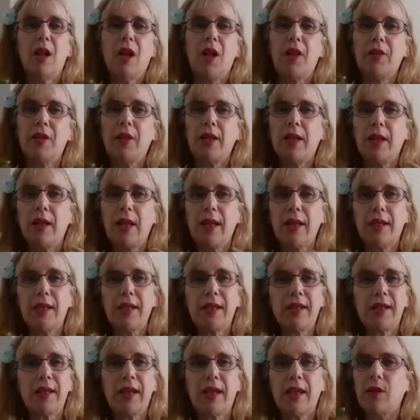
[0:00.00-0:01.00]
and the
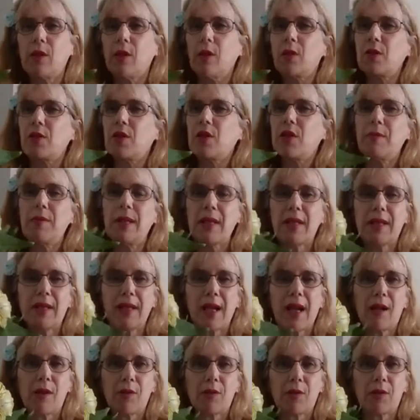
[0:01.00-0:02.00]
lady saying not to miss
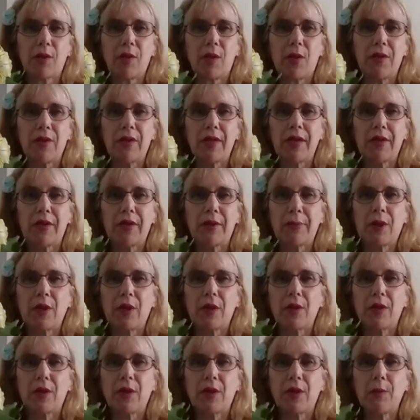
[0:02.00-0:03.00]
out on this
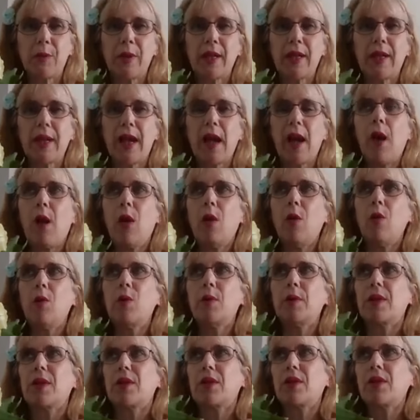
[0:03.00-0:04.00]
because as we get
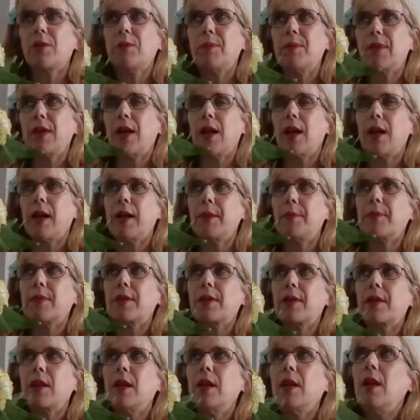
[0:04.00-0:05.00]
older,
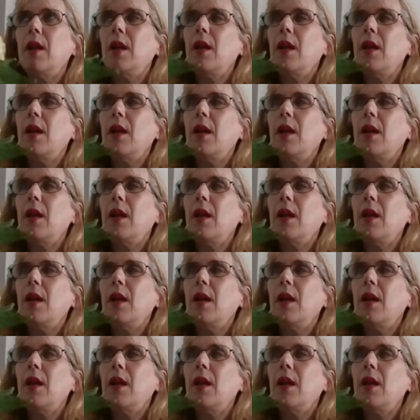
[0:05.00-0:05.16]
sometimes